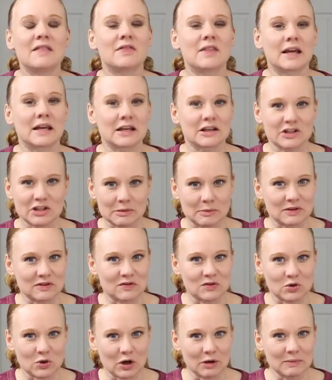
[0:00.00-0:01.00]
Thank you all so much
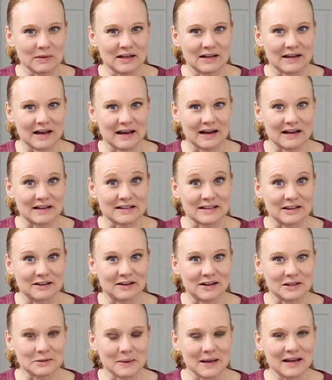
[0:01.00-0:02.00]
for joining me today, and I'll see you
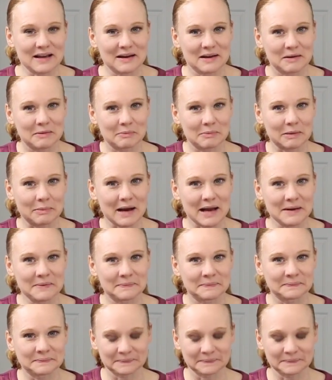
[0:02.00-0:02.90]
next week. Bye-bye.